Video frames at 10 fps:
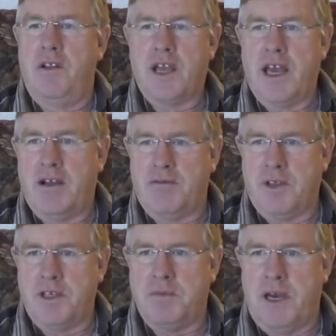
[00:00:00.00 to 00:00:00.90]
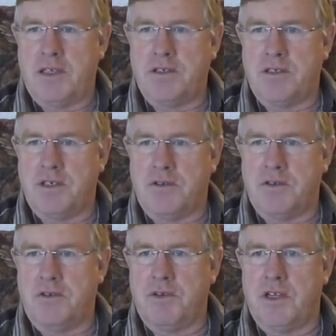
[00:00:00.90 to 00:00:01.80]
look out for these bastards, they'll
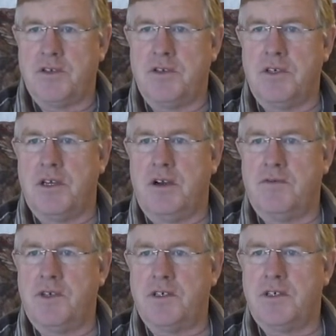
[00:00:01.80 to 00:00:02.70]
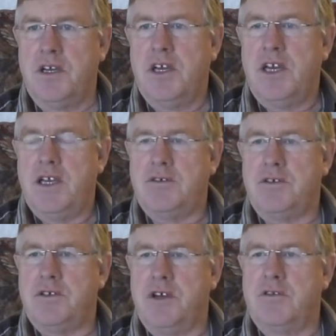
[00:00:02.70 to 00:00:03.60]
turn around and sue you. I've just
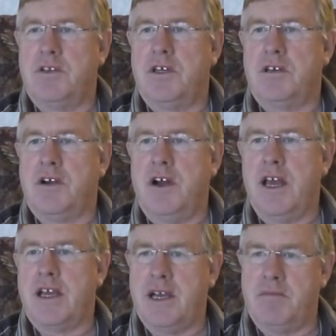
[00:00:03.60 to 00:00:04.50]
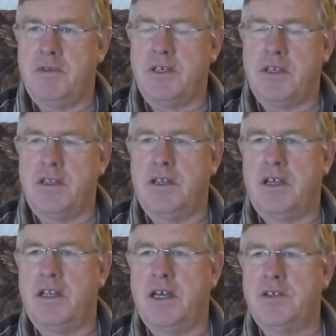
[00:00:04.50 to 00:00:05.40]
sold the kayak company in
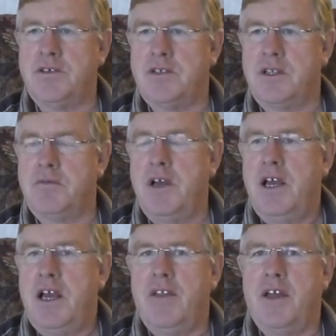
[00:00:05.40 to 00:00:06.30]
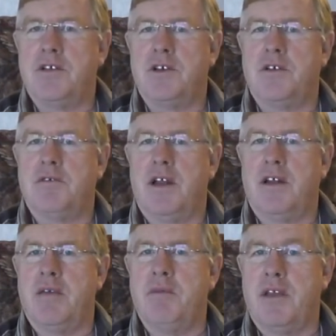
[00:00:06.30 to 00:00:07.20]
Nelson to them, and they turned
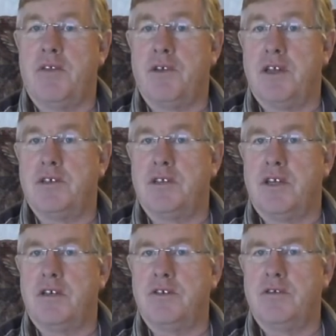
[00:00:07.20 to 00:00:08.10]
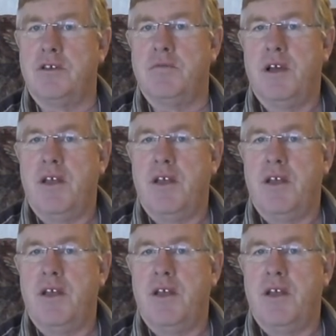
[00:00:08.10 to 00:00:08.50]
around and they made threats and they sued them.